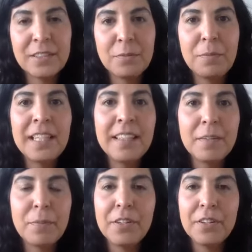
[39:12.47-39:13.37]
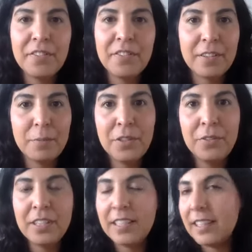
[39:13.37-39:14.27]
So, being a part of a
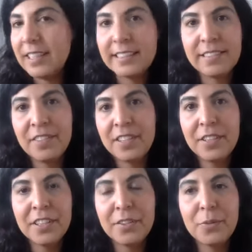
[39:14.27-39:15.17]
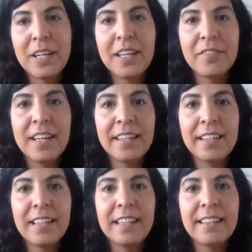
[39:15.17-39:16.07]
community is a very good way of
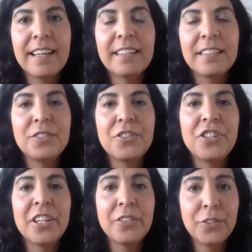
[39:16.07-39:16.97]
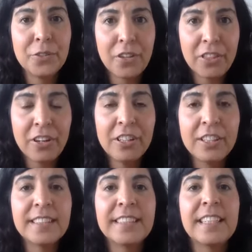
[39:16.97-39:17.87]
handling that to share your
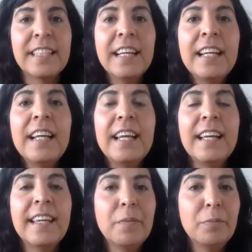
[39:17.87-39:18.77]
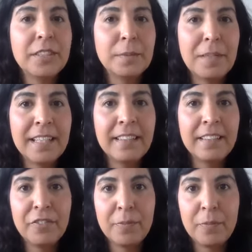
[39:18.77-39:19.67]
thoughts and, and get
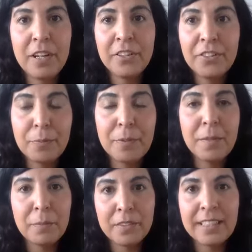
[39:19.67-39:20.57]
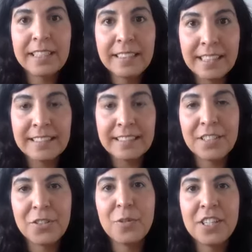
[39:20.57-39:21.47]
perspective from other people in that
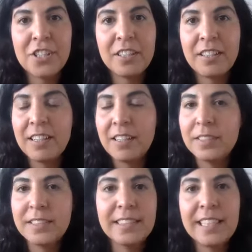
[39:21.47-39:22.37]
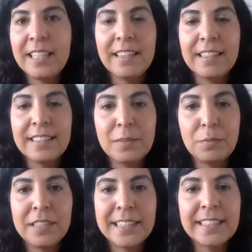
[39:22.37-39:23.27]
situation. I would say that's
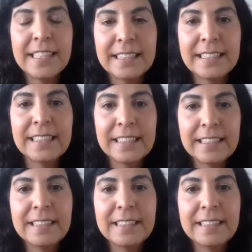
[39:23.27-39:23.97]
priceless.